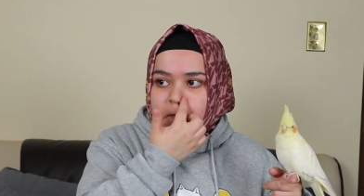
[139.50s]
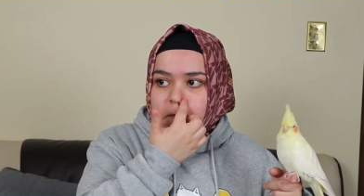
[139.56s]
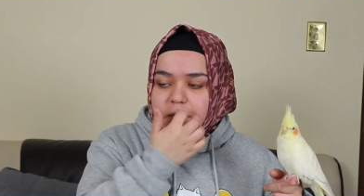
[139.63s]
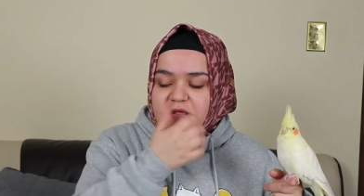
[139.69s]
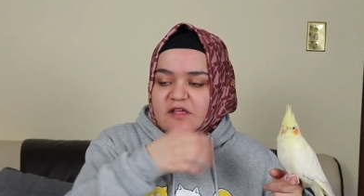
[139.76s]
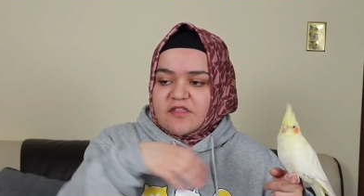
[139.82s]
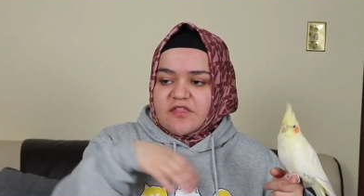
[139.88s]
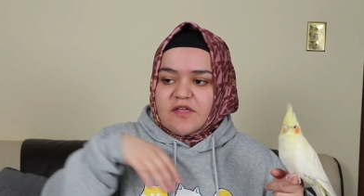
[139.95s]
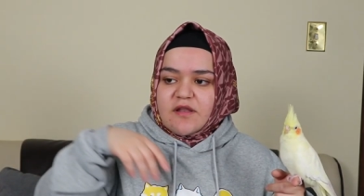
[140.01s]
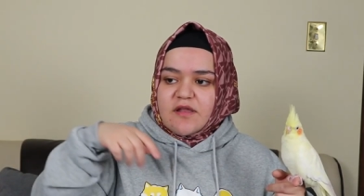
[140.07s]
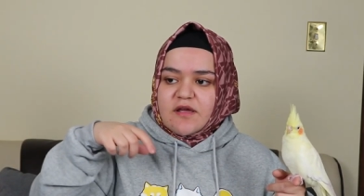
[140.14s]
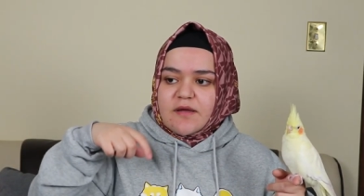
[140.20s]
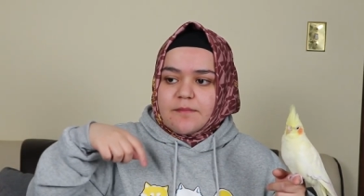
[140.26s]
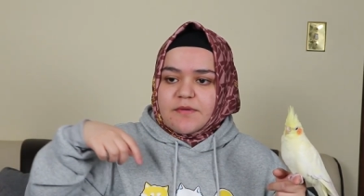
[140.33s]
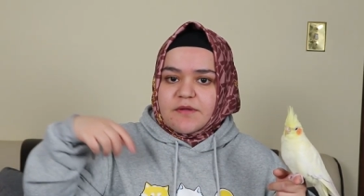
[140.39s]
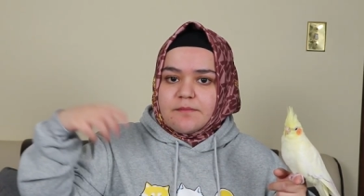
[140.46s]
because I
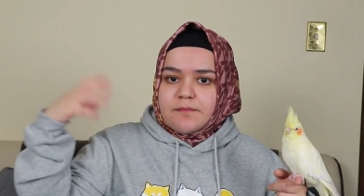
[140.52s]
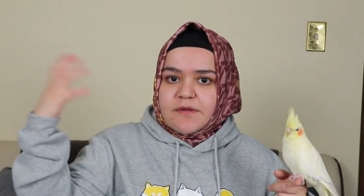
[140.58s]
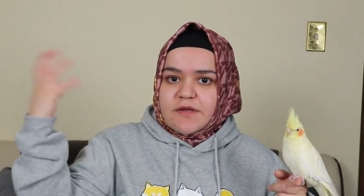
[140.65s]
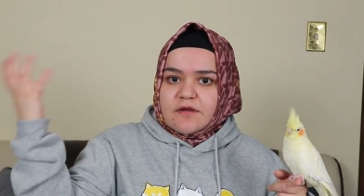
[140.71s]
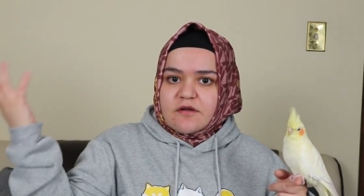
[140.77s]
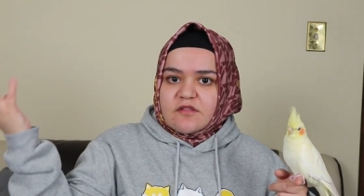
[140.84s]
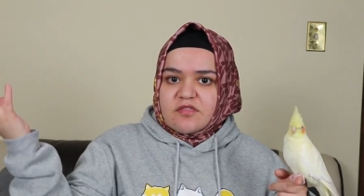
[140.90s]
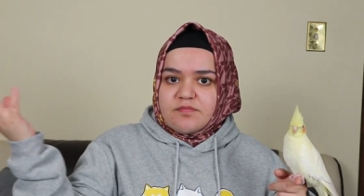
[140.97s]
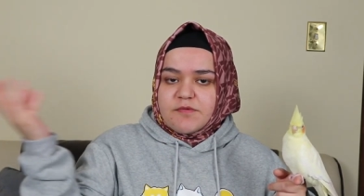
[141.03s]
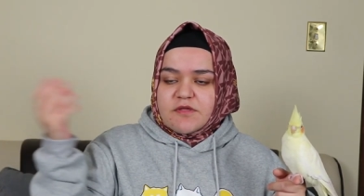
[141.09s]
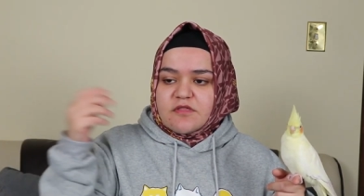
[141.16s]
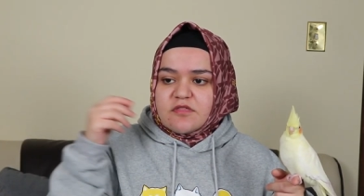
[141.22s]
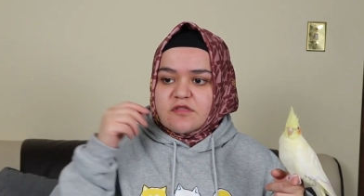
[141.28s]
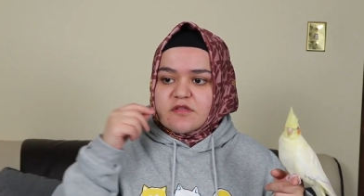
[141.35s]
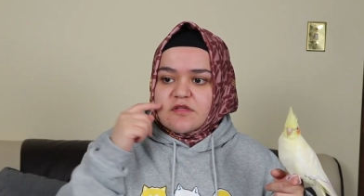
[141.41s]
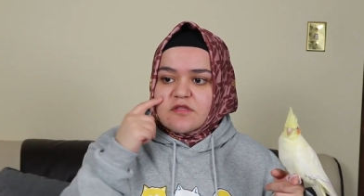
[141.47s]
like a bit bigger
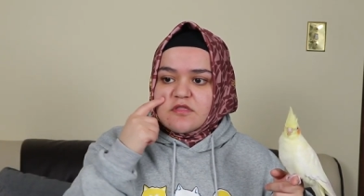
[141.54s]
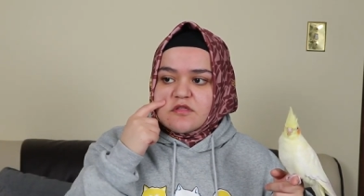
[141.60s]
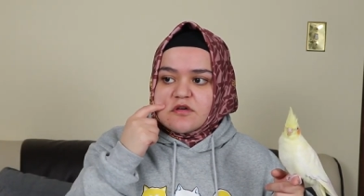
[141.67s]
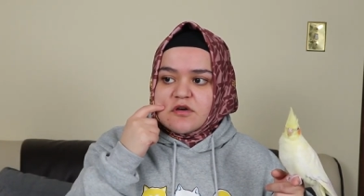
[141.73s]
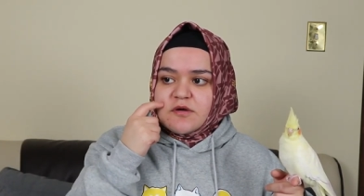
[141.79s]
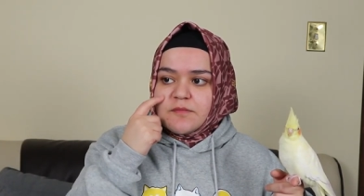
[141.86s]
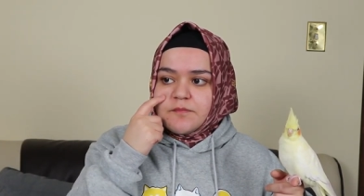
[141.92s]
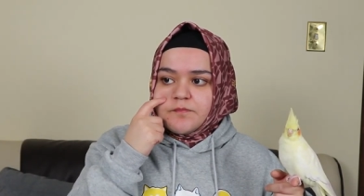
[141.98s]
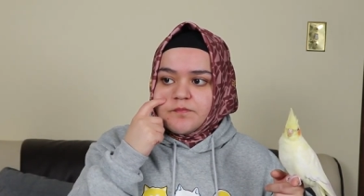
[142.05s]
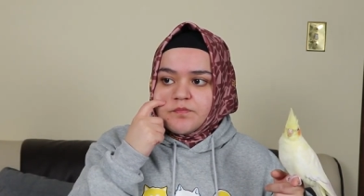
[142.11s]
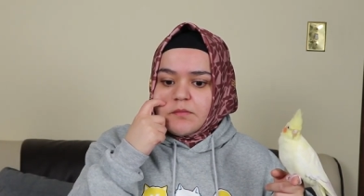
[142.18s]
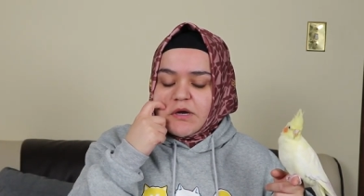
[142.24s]
species, um,